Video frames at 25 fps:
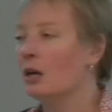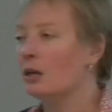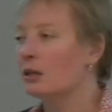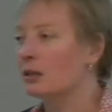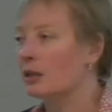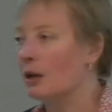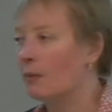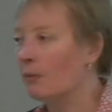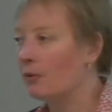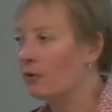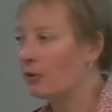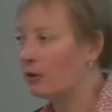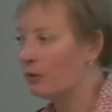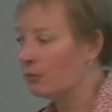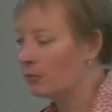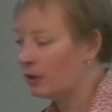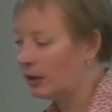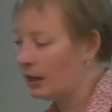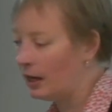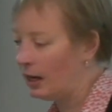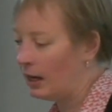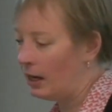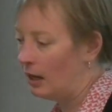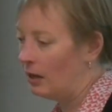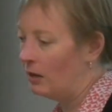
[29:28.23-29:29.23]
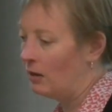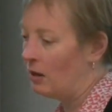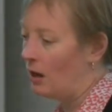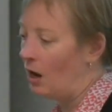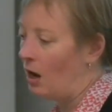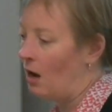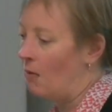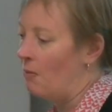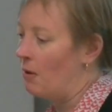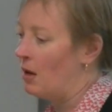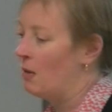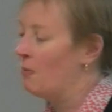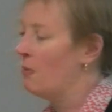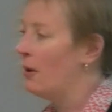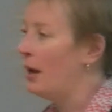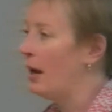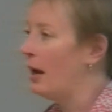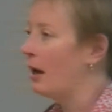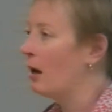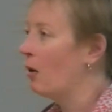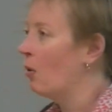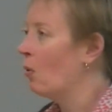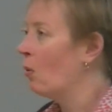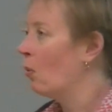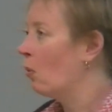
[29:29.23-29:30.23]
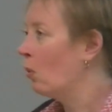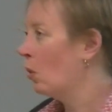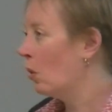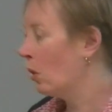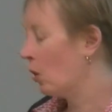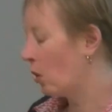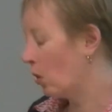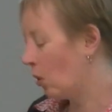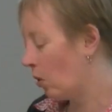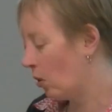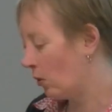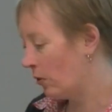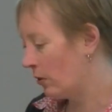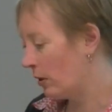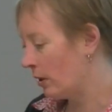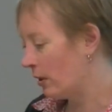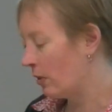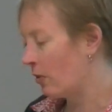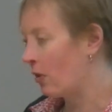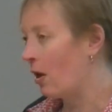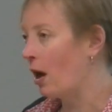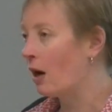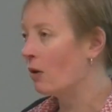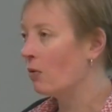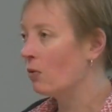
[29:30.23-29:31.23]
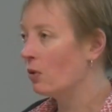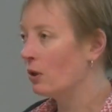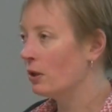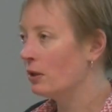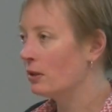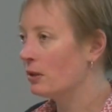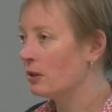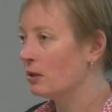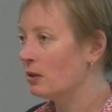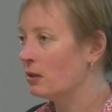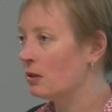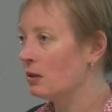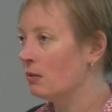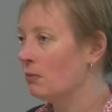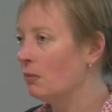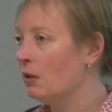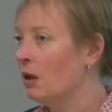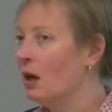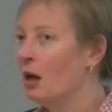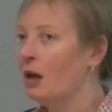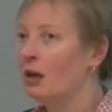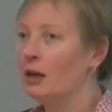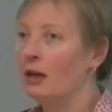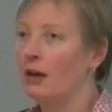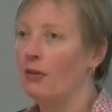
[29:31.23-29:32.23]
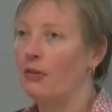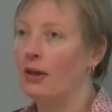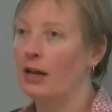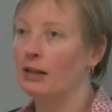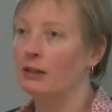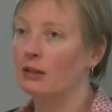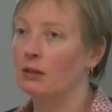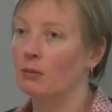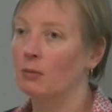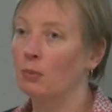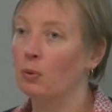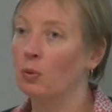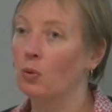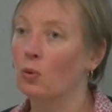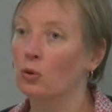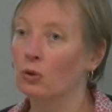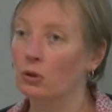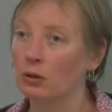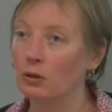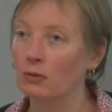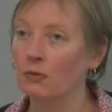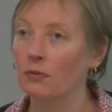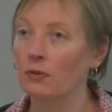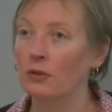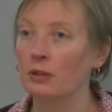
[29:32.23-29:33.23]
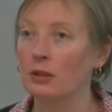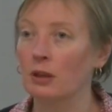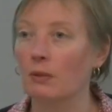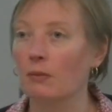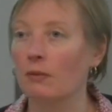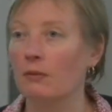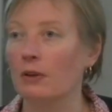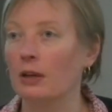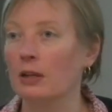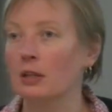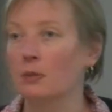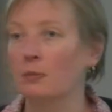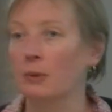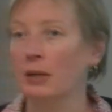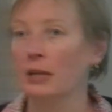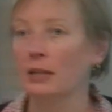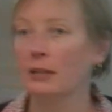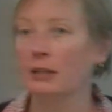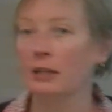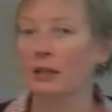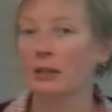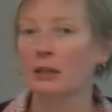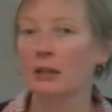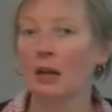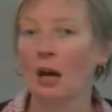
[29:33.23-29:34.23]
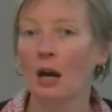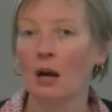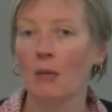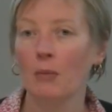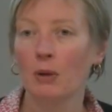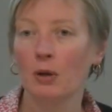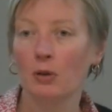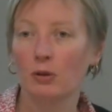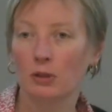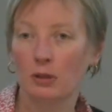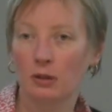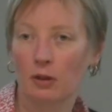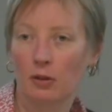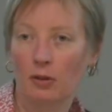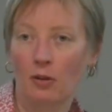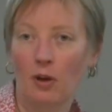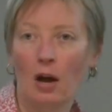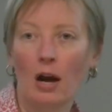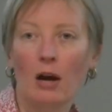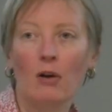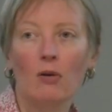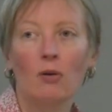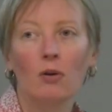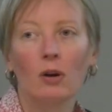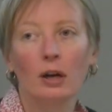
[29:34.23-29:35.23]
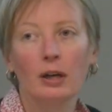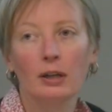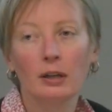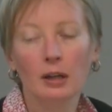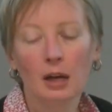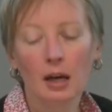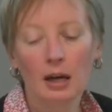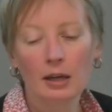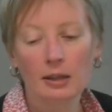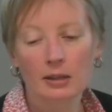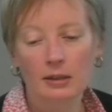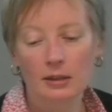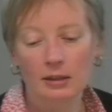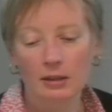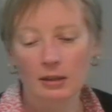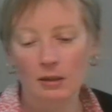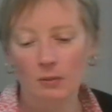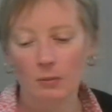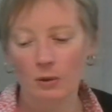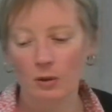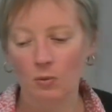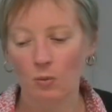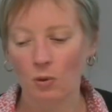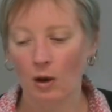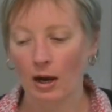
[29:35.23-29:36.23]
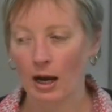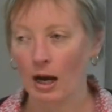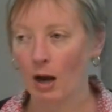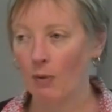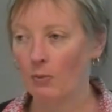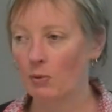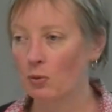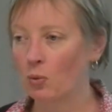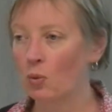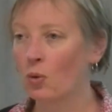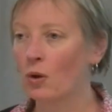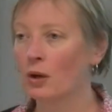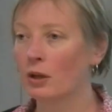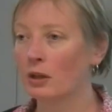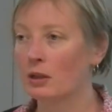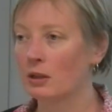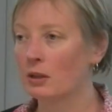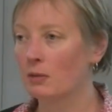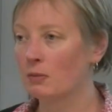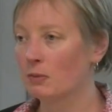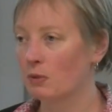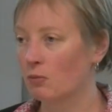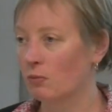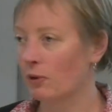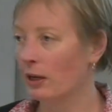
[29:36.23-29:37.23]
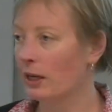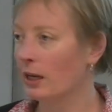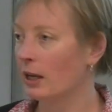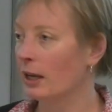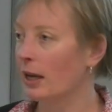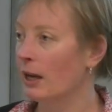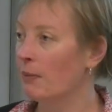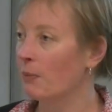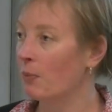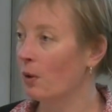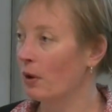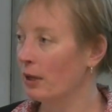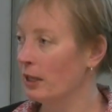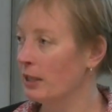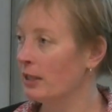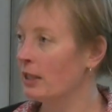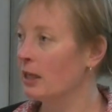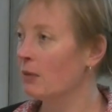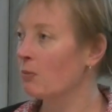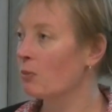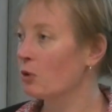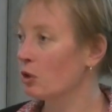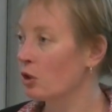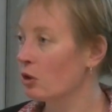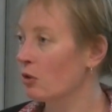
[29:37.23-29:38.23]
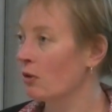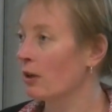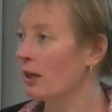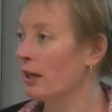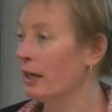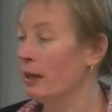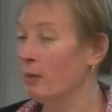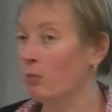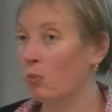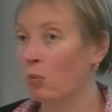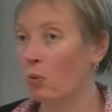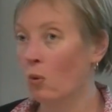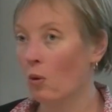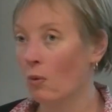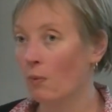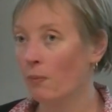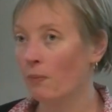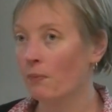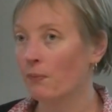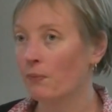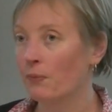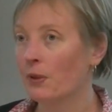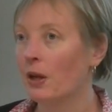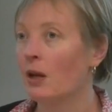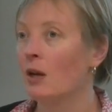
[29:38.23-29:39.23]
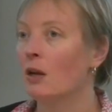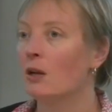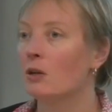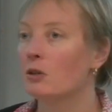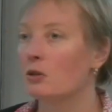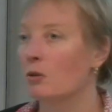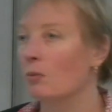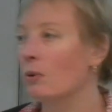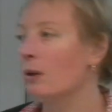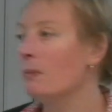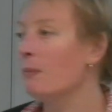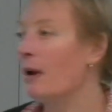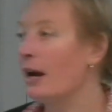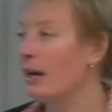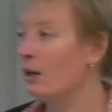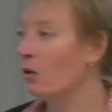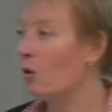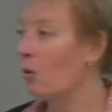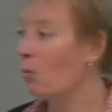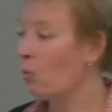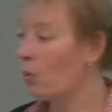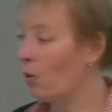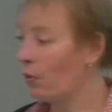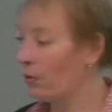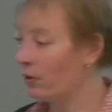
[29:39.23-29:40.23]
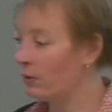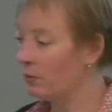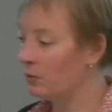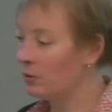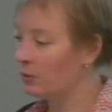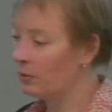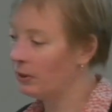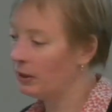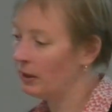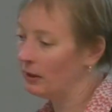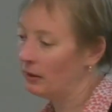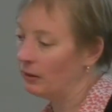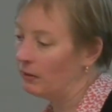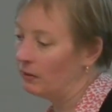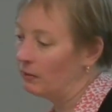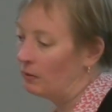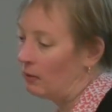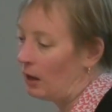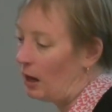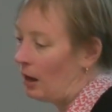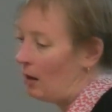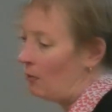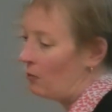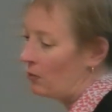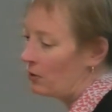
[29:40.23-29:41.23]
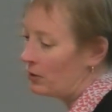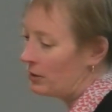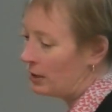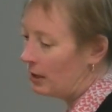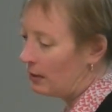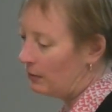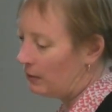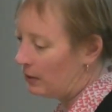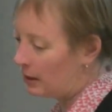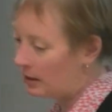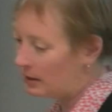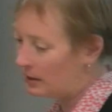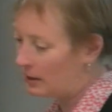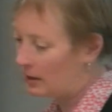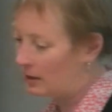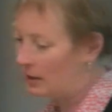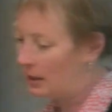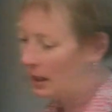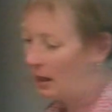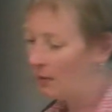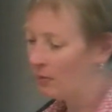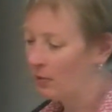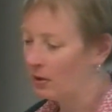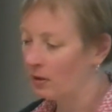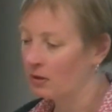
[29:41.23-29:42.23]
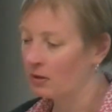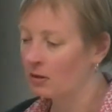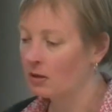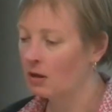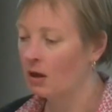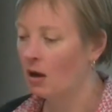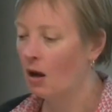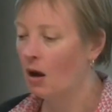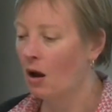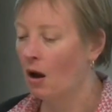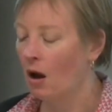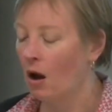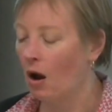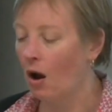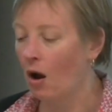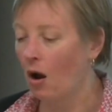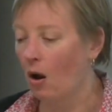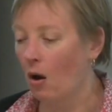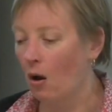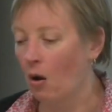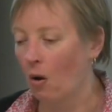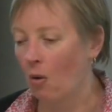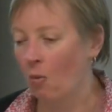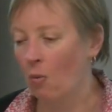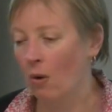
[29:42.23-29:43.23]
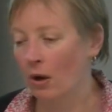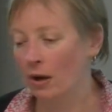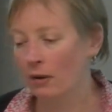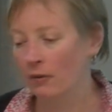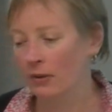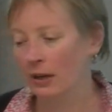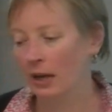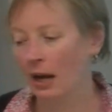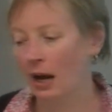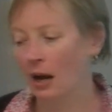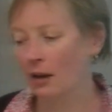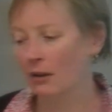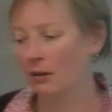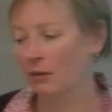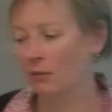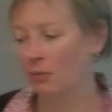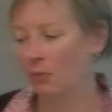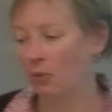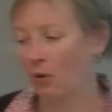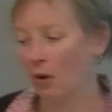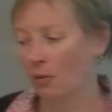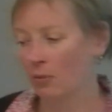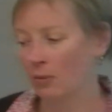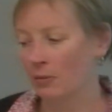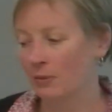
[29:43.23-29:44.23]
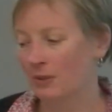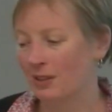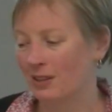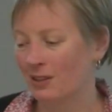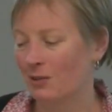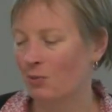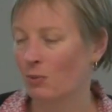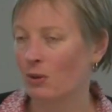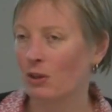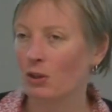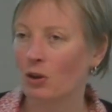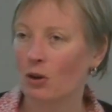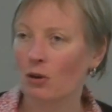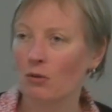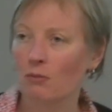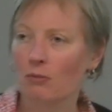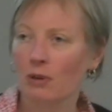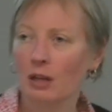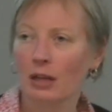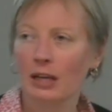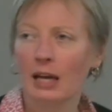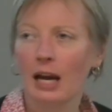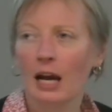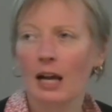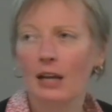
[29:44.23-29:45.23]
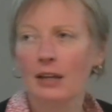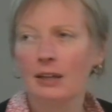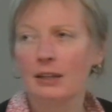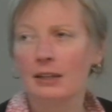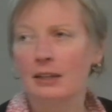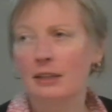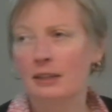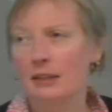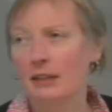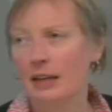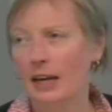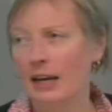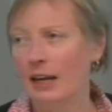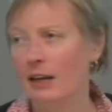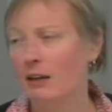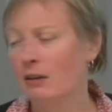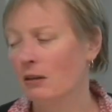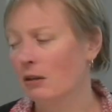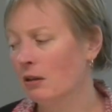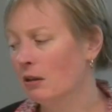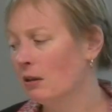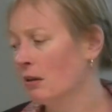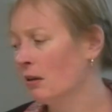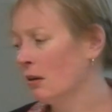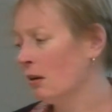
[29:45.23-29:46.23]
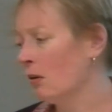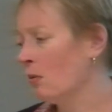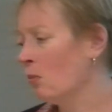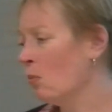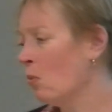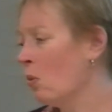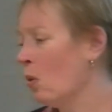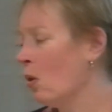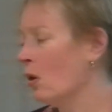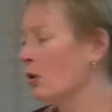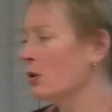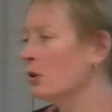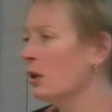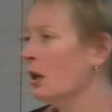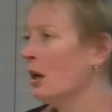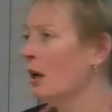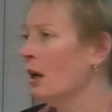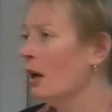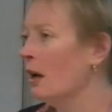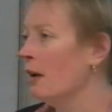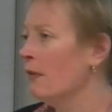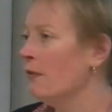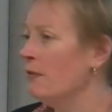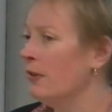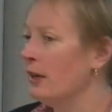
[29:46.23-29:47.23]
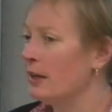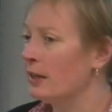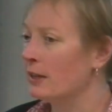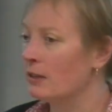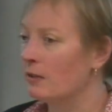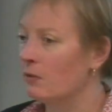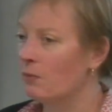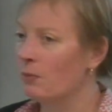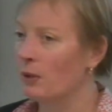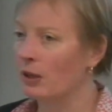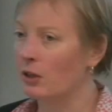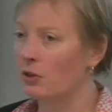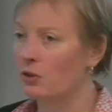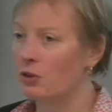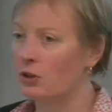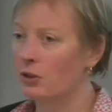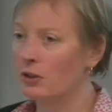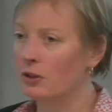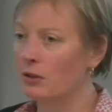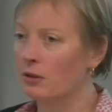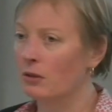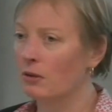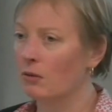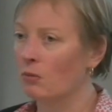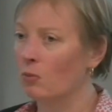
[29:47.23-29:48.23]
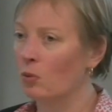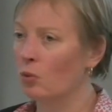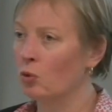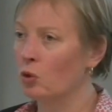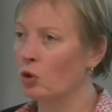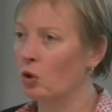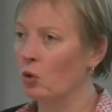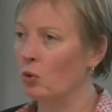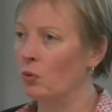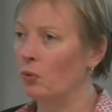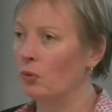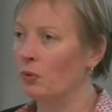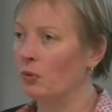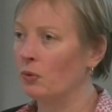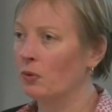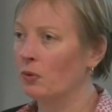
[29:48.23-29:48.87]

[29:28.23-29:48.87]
Some of them can work on the thyroid system. Now that's important for some of our species because the thyroid system is what helps organisms regulate body temperature and keep warm. So we may not want them to be receiving these contaminants. One of the other problems is we don't really understand what effects of mixtures will do.